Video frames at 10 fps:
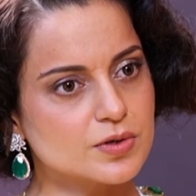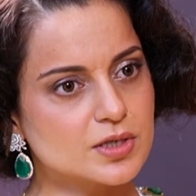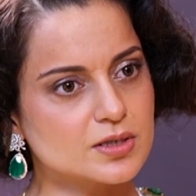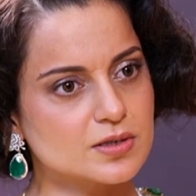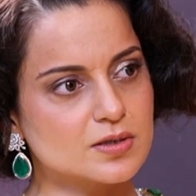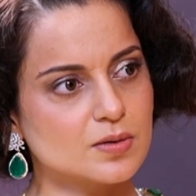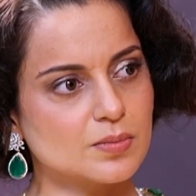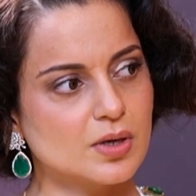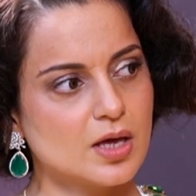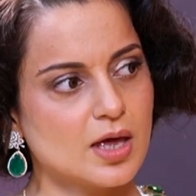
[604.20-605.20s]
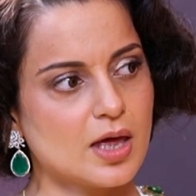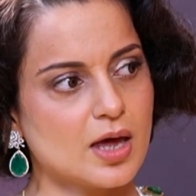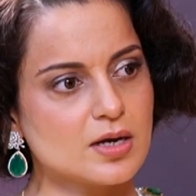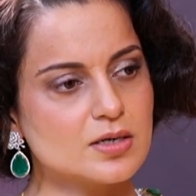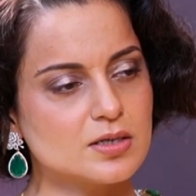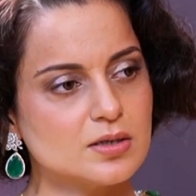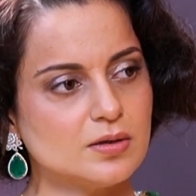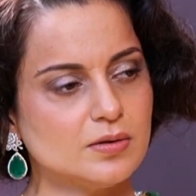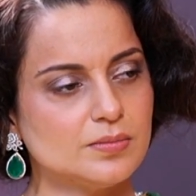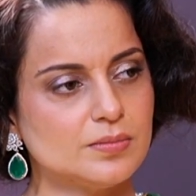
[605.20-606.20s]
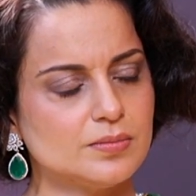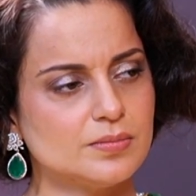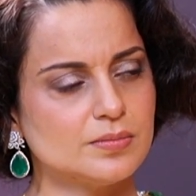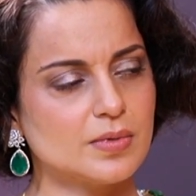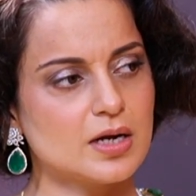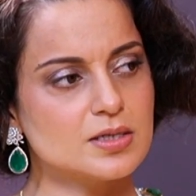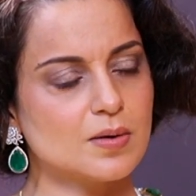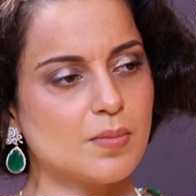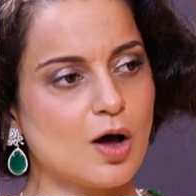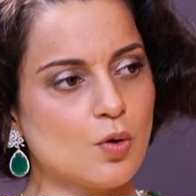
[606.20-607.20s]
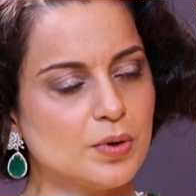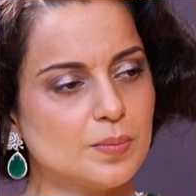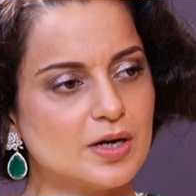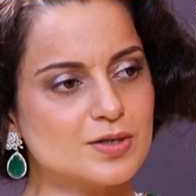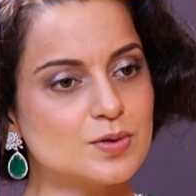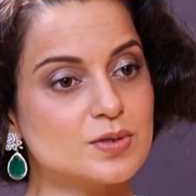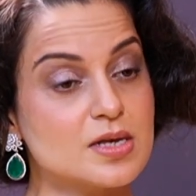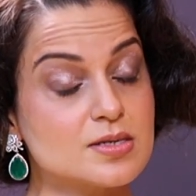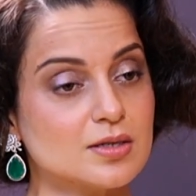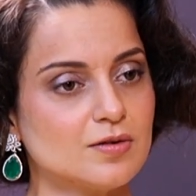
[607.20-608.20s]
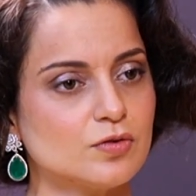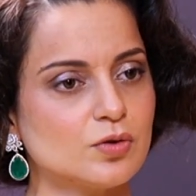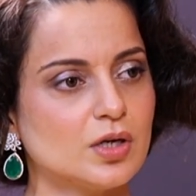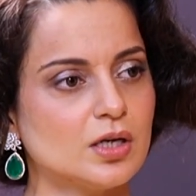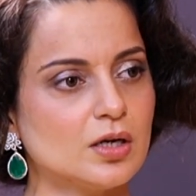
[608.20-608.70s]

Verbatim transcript: criticism, and and somehow people are so sensitive to it.